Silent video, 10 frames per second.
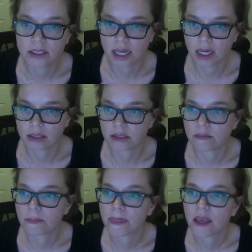states,
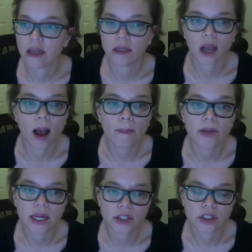in the
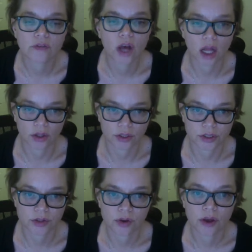combination of
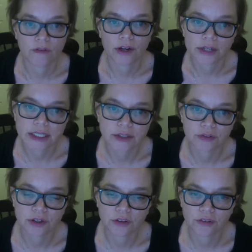colors, very
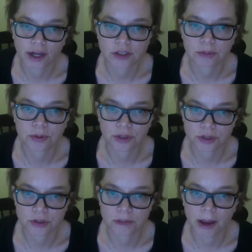different effects are
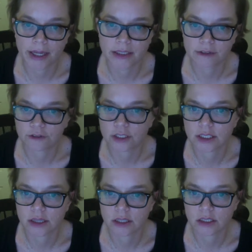produced by a difference
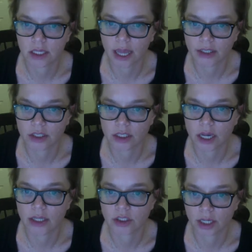in their selection
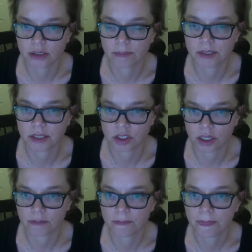and
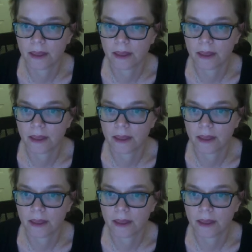juxtaposition.